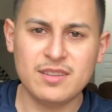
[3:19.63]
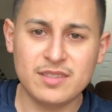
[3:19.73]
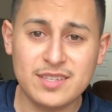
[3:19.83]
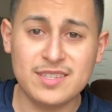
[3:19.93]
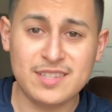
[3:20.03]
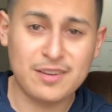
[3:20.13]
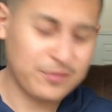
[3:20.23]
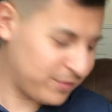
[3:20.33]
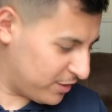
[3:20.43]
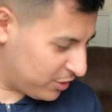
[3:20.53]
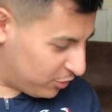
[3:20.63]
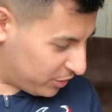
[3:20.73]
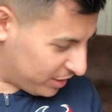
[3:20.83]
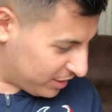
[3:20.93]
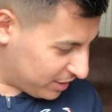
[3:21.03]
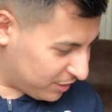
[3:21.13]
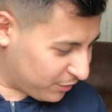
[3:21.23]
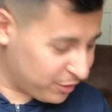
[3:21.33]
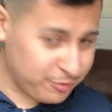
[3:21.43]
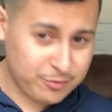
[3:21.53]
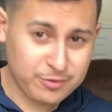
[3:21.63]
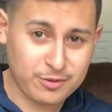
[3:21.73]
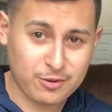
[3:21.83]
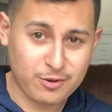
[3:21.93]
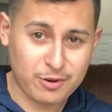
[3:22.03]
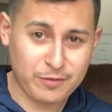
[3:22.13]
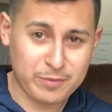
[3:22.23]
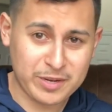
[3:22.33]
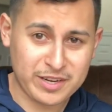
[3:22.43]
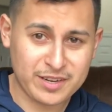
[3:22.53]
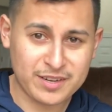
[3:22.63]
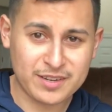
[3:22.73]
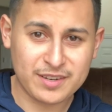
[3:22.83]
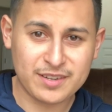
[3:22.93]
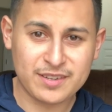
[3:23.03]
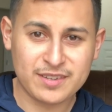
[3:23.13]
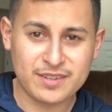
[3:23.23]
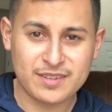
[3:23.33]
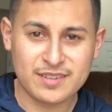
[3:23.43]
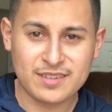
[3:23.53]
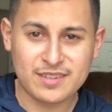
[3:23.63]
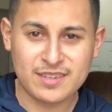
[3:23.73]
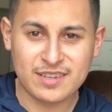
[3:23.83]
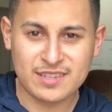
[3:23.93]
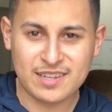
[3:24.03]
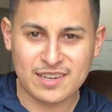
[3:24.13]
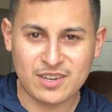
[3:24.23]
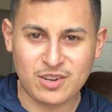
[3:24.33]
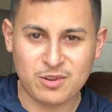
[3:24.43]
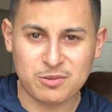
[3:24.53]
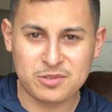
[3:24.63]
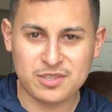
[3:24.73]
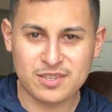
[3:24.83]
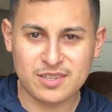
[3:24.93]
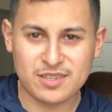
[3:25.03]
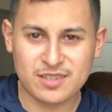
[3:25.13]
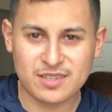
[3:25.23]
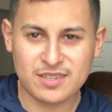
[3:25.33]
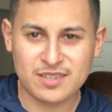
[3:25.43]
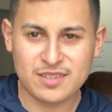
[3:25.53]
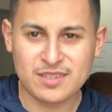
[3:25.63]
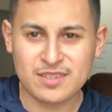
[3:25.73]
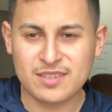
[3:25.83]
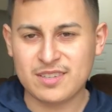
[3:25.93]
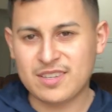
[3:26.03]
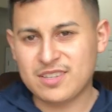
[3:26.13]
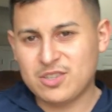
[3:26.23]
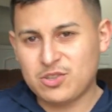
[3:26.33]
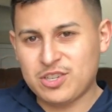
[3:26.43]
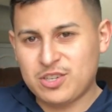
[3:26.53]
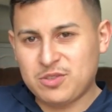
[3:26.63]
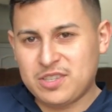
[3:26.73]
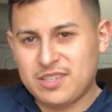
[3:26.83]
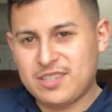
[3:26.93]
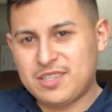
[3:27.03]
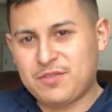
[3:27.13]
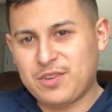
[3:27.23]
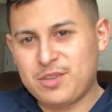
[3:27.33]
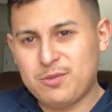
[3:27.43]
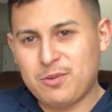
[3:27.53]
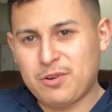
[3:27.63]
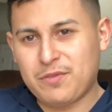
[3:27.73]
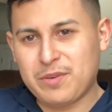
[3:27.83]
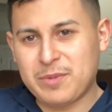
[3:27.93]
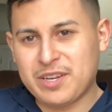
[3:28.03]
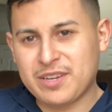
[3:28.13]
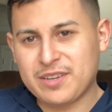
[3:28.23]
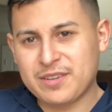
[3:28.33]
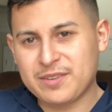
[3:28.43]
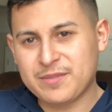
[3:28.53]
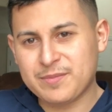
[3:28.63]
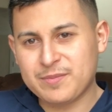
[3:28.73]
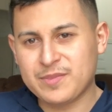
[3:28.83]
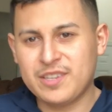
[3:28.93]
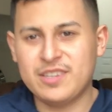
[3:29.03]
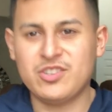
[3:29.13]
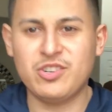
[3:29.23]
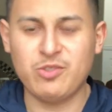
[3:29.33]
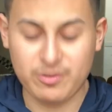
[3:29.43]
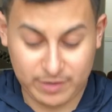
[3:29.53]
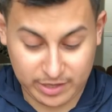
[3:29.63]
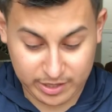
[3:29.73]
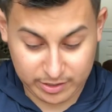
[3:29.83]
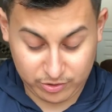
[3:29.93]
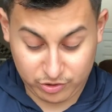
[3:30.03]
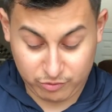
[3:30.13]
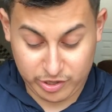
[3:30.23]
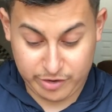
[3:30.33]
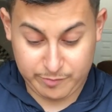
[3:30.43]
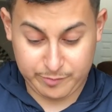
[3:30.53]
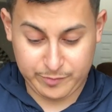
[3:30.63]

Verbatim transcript: this is not, do you think this is for you or for me? He looks like a ghost. Dolce, do you think this is for you or for me? She don't give a care. She don't care.